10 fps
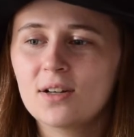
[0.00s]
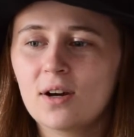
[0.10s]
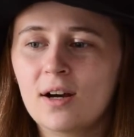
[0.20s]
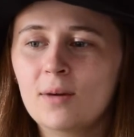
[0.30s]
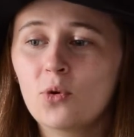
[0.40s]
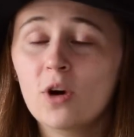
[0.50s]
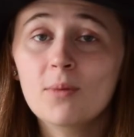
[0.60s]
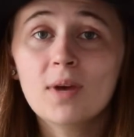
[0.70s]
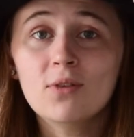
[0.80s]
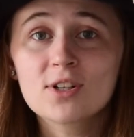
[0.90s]
Or
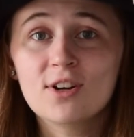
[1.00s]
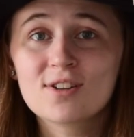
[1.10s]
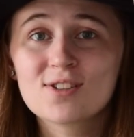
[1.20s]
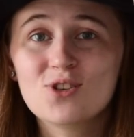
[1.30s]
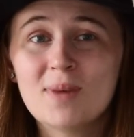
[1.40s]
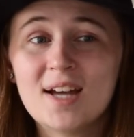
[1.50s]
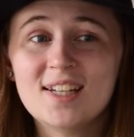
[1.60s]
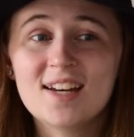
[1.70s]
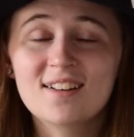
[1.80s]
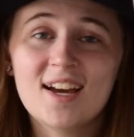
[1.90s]
I might return to my
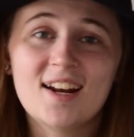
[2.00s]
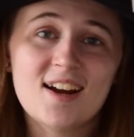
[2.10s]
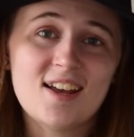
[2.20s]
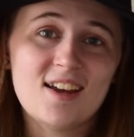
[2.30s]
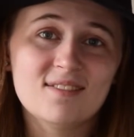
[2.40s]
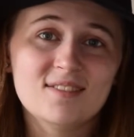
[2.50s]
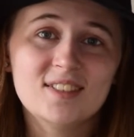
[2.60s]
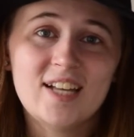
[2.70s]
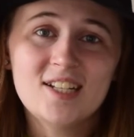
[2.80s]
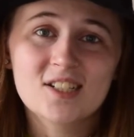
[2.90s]
Dandelion Honey
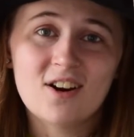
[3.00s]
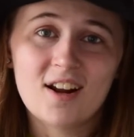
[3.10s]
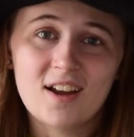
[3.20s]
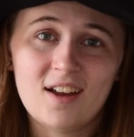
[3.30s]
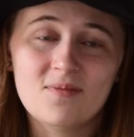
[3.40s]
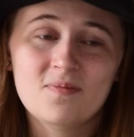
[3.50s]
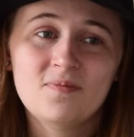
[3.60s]
lace cardigan,